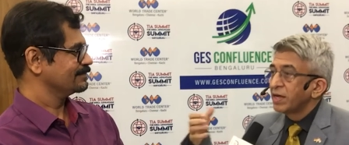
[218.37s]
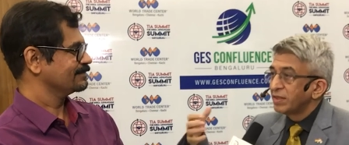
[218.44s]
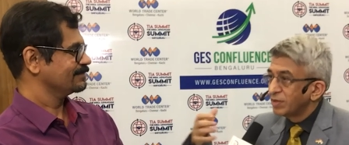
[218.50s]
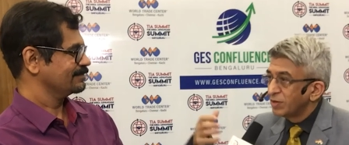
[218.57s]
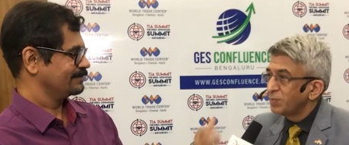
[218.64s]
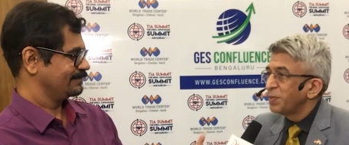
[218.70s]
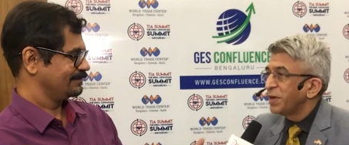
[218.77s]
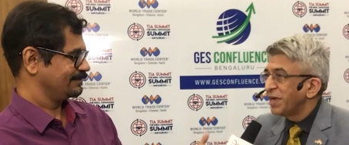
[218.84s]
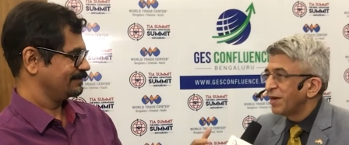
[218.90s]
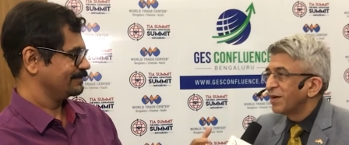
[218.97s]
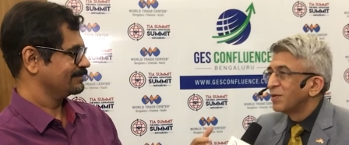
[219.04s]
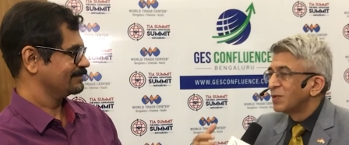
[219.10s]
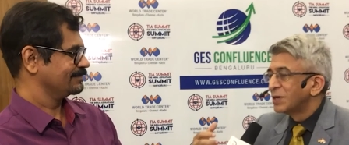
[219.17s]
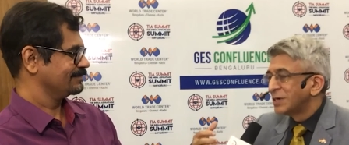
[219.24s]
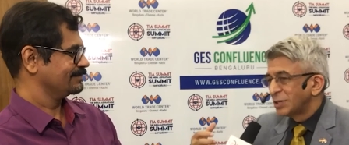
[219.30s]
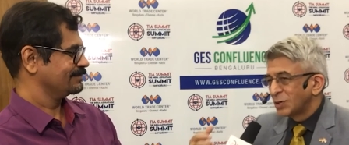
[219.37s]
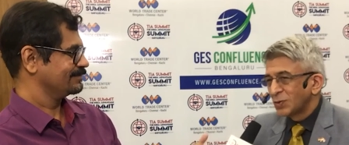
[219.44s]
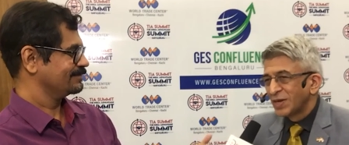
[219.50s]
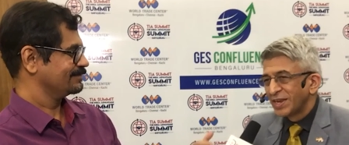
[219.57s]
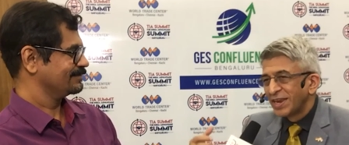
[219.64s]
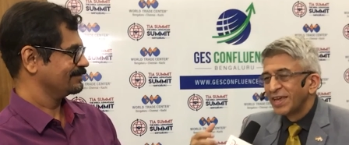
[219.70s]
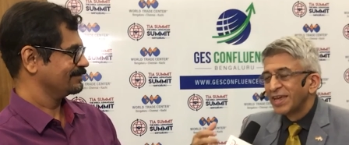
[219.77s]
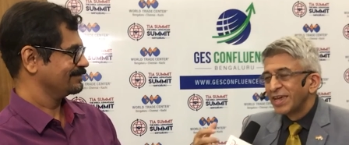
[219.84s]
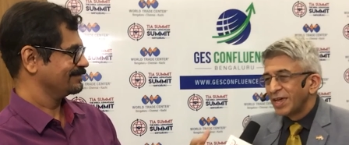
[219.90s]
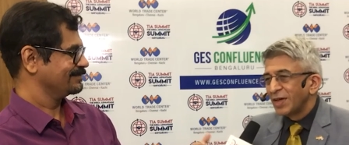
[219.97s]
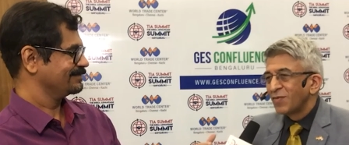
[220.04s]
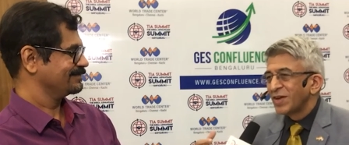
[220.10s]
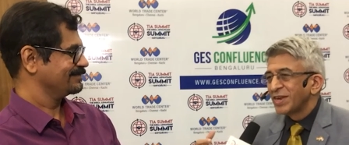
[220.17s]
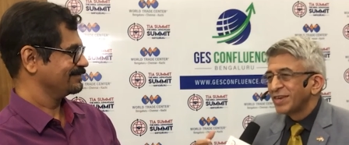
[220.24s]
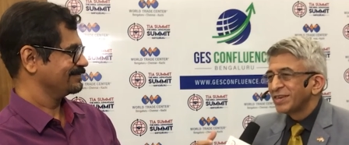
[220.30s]
Speaker 1: And this being a virtual
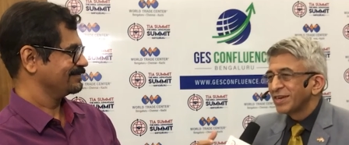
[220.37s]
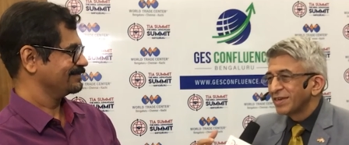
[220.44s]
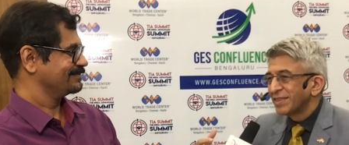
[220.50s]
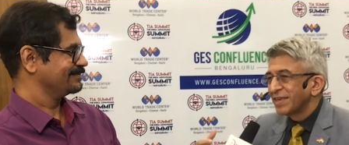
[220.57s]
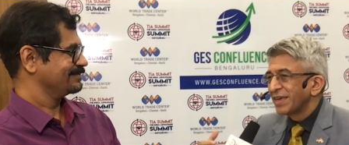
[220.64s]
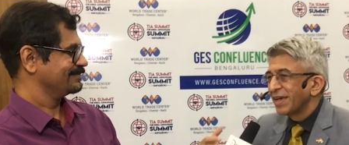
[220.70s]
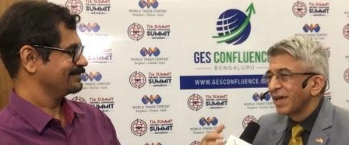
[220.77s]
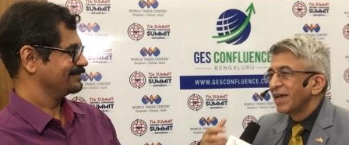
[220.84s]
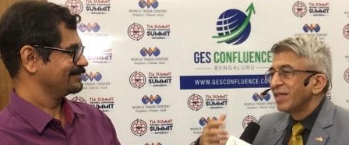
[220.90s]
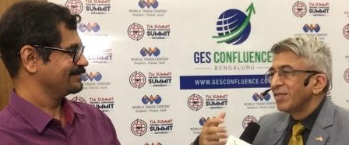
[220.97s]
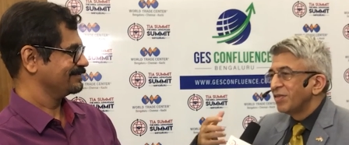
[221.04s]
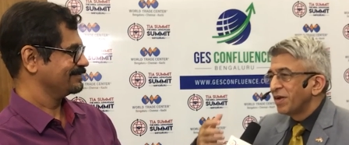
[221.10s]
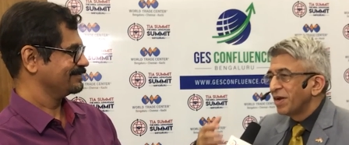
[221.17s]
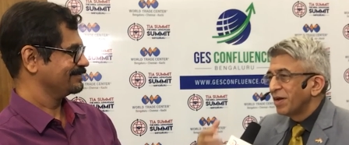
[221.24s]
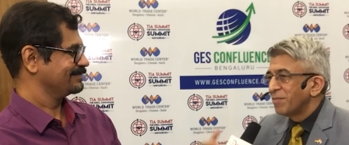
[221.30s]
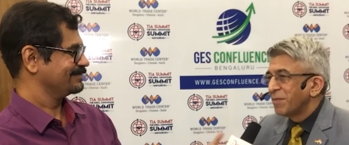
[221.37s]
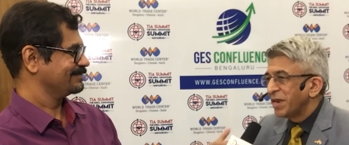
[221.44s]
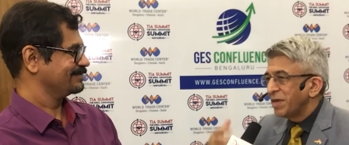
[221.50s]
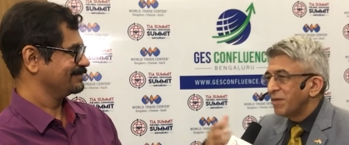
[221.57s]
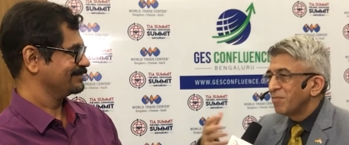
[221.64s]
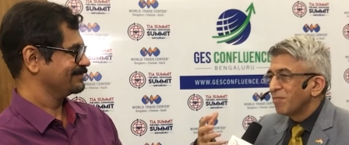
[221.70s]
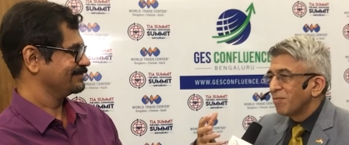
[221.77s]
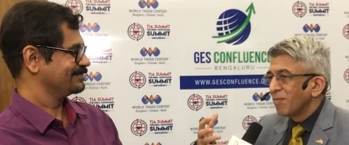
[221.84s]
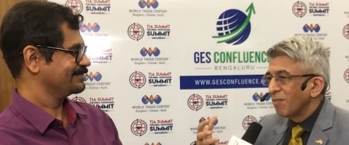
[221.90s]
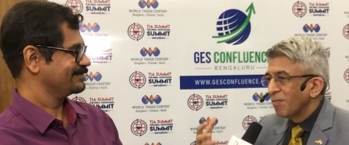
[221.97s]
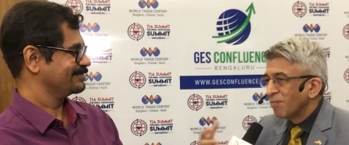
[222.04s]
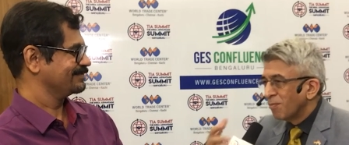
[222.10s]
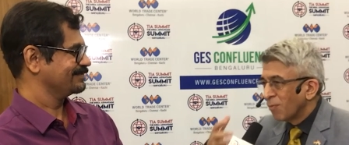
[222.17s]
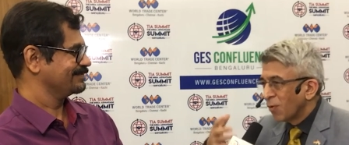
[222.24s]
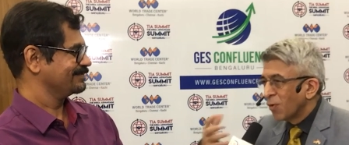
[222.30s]
event, I think there are many
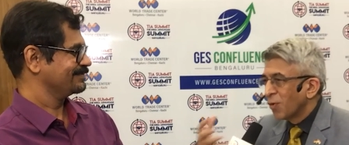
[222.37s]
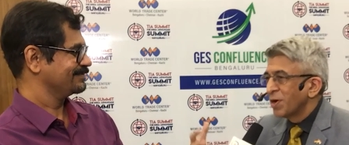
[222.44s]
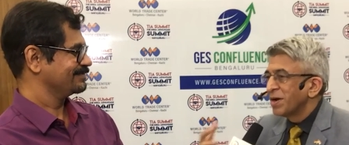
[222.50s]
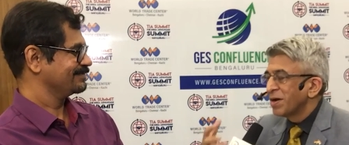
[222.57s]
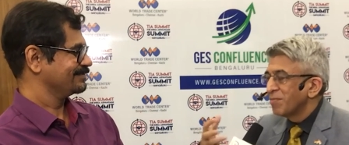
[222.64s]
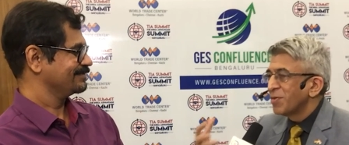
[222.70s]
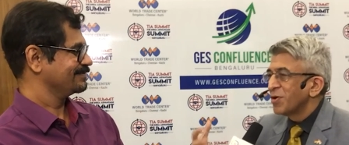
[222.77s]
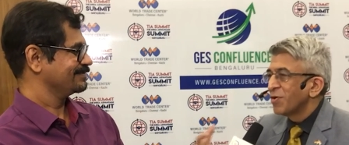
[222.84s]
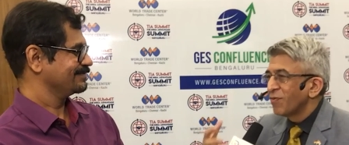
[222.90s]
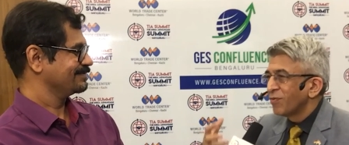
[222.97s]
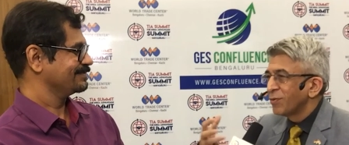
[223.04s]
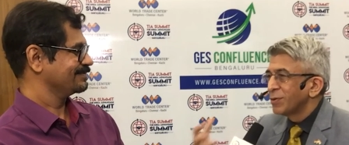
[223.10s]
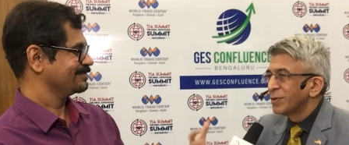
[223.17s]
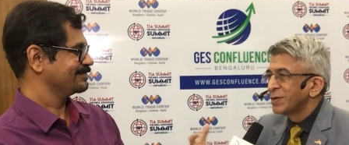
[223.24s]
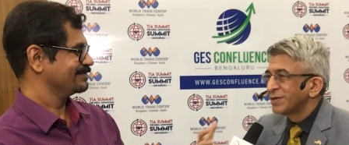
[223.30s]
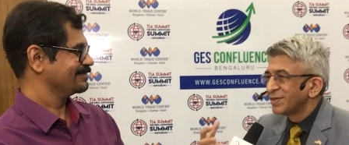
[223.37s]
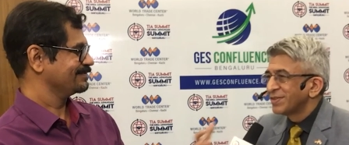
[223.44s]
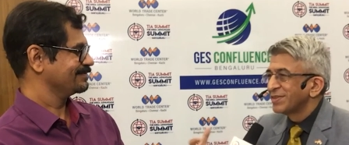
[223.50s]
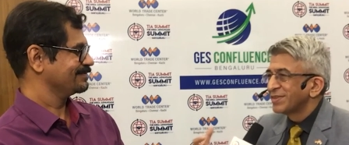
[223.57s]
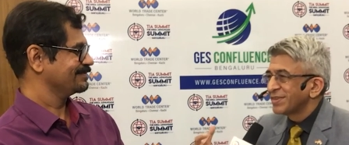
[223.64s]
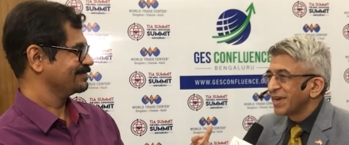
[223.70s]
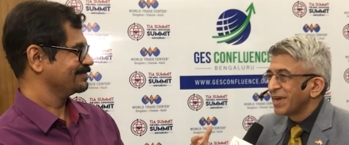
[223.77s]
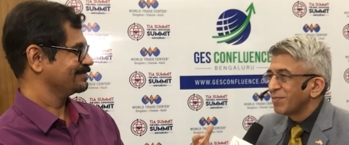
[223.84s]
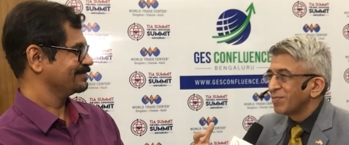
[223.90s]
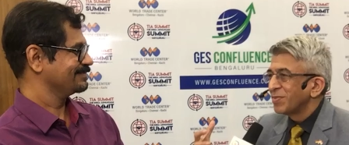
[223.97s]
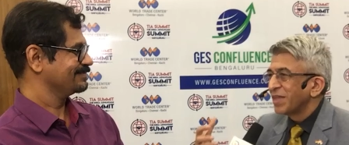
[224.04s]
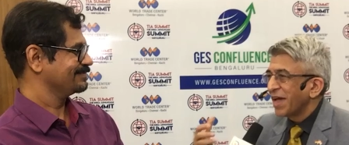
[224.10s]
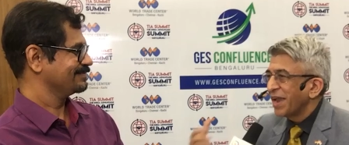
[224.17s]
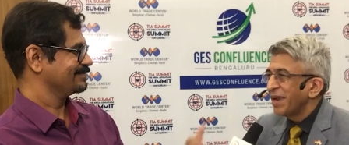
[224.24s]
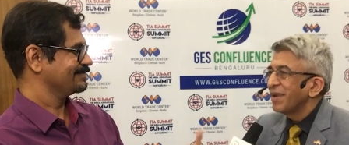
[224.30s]
more number of viewers this
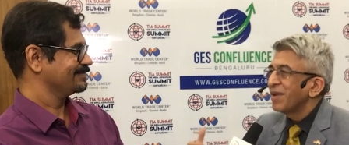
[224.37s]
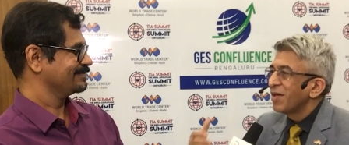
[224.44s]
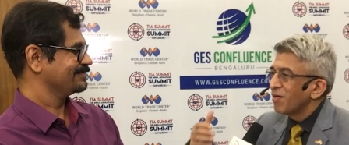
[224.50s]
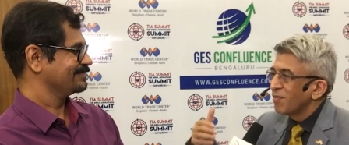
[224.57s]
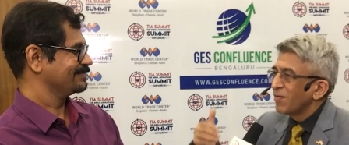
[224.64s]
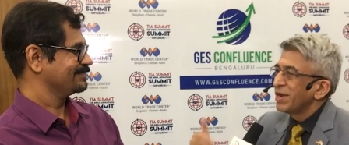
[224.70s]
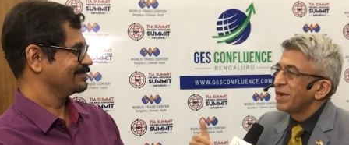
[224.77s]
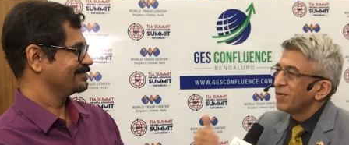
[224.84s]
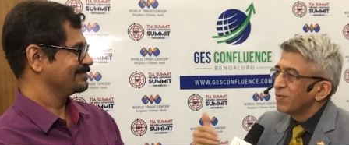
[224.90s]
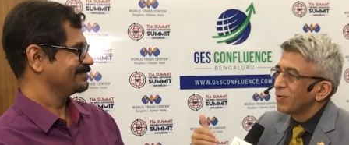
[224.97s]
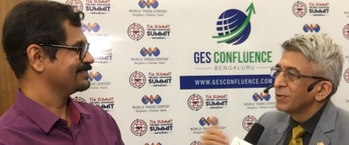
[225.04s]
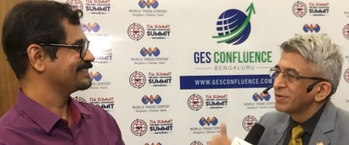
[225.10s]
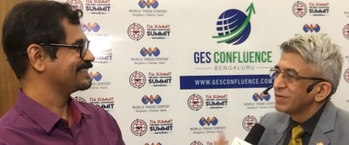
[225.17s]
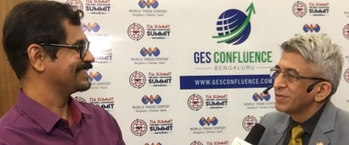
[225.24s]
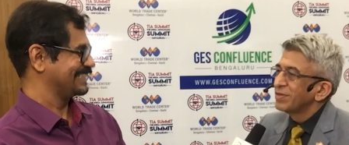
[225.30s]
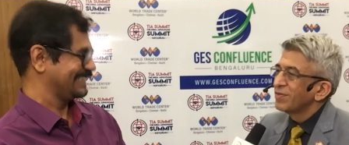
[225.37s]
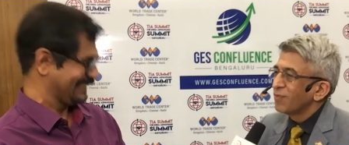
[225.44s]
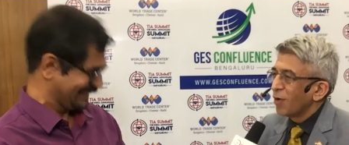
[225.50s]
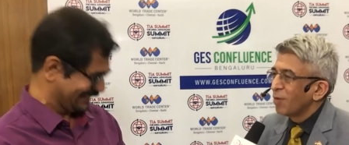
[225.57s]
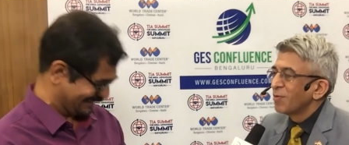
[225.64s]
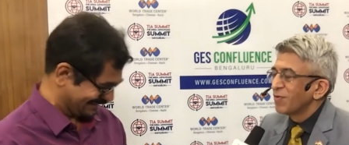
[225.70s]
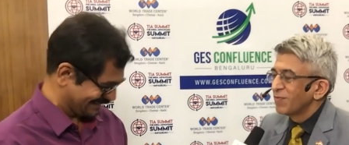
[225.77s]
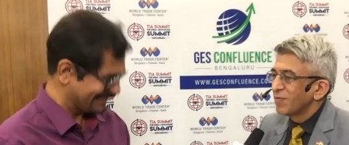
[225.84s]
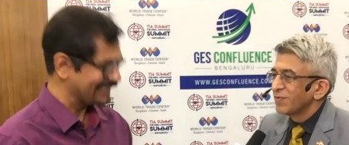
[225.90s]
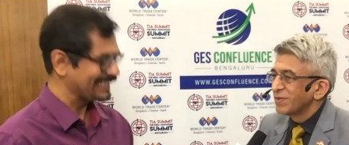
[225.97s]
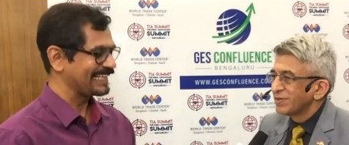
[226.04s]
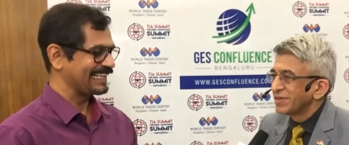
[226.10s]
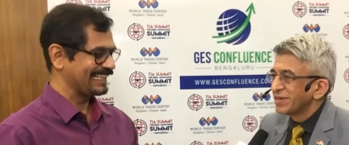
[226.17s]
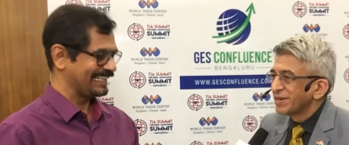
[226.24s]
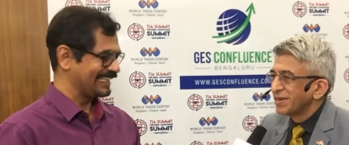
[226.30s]
time than when it was in the form of a
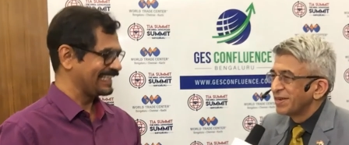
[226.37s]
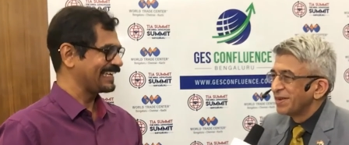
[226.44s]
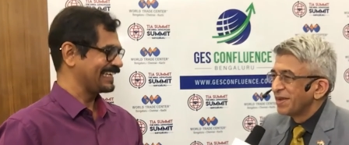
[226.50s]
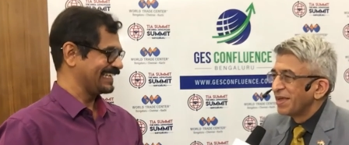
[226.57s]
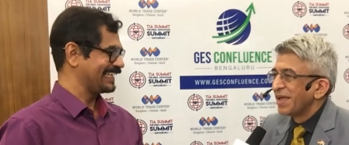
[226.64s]
physical